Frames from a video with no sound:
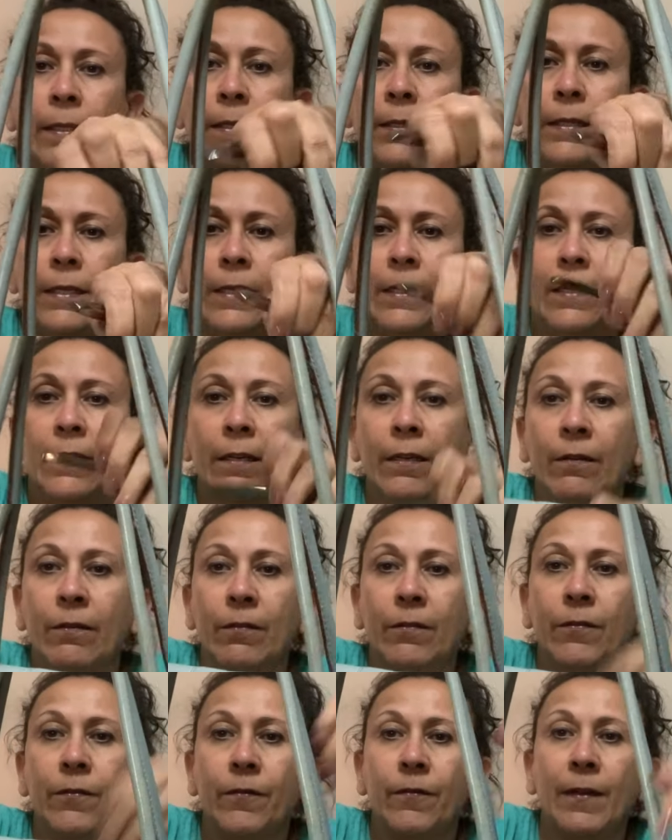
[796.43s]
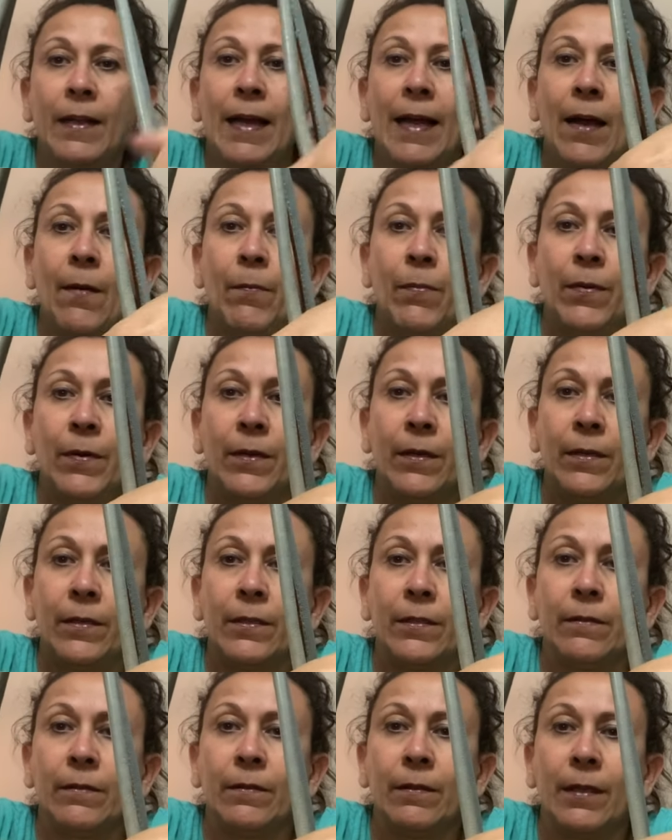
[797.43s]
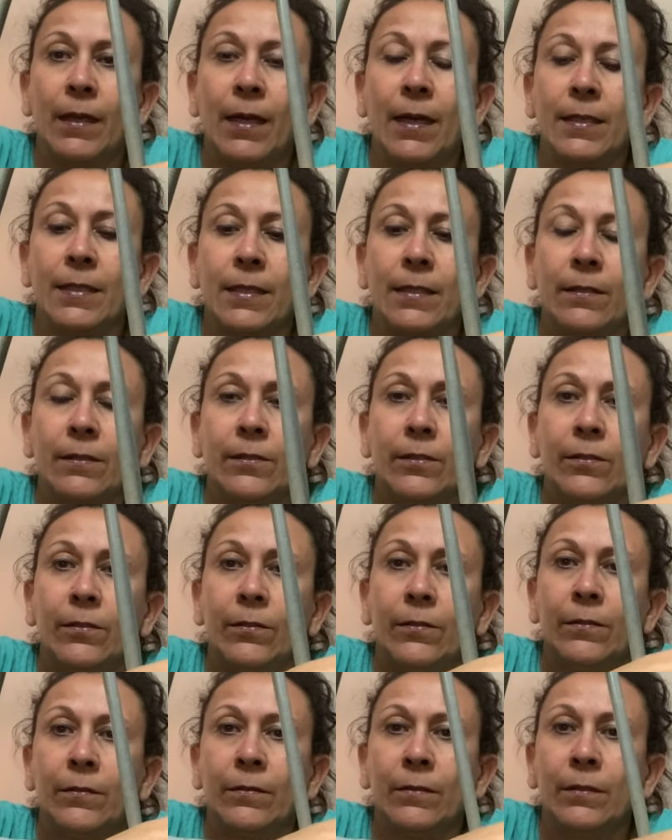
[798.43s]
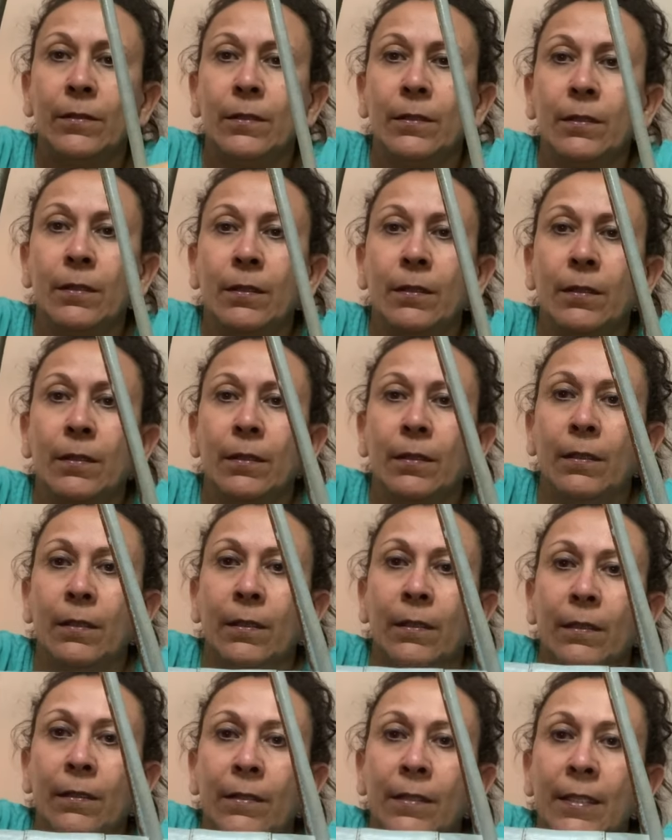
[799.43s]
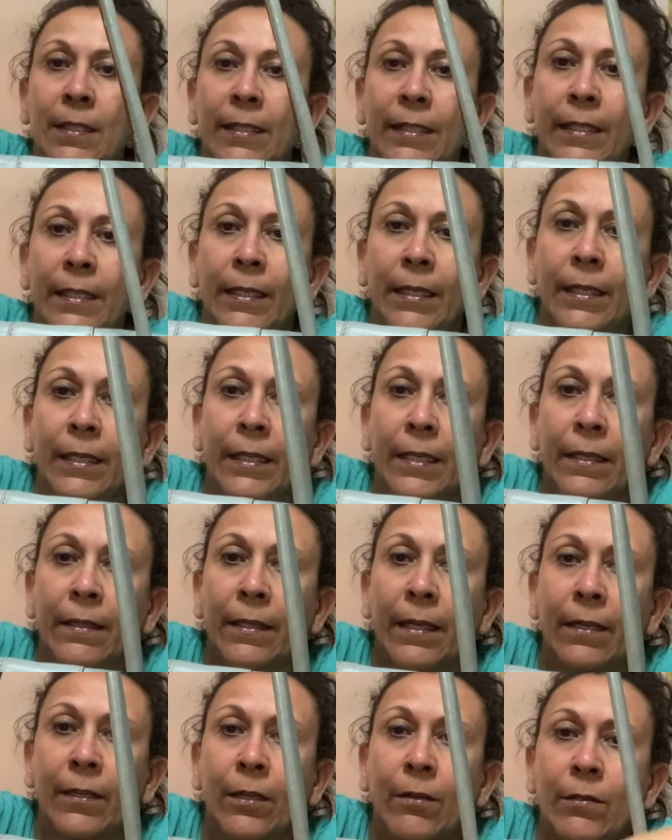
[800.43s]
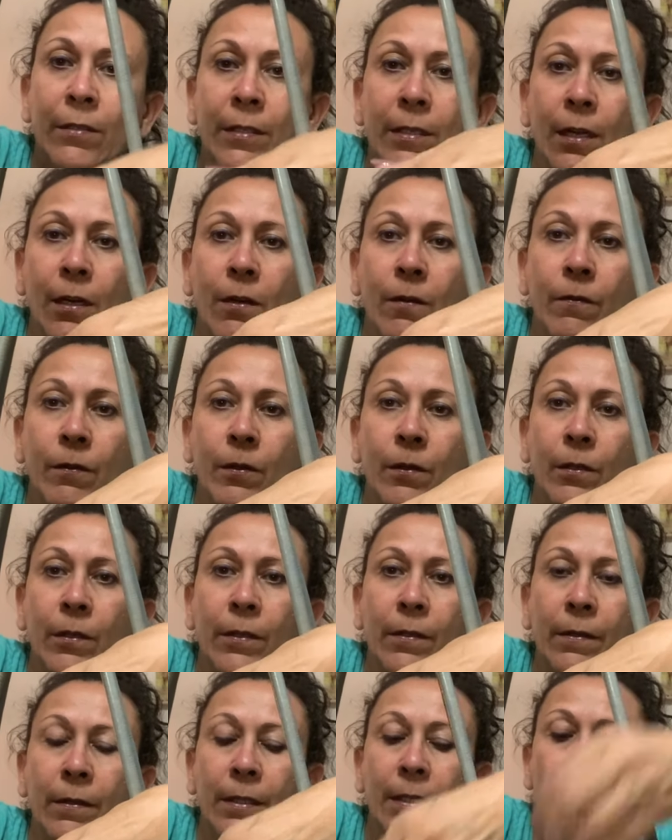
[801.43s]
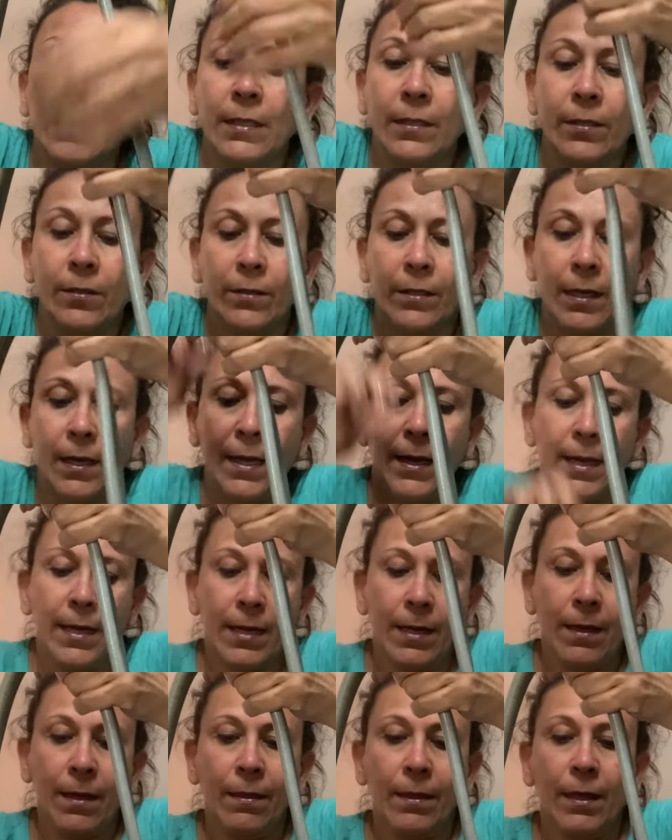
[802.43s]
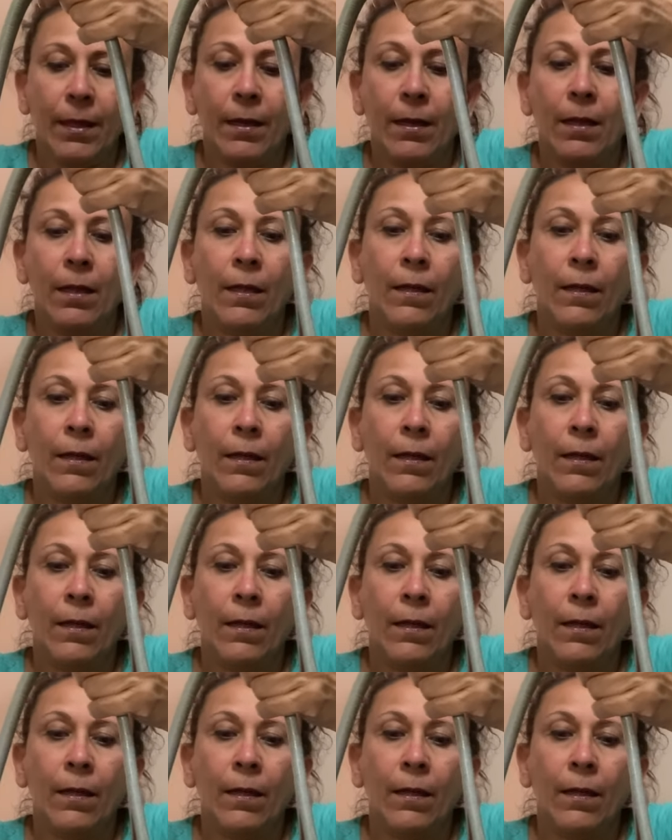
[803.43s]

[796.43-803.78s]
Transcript: The flap has a little slit in it that goes over this little guy, and then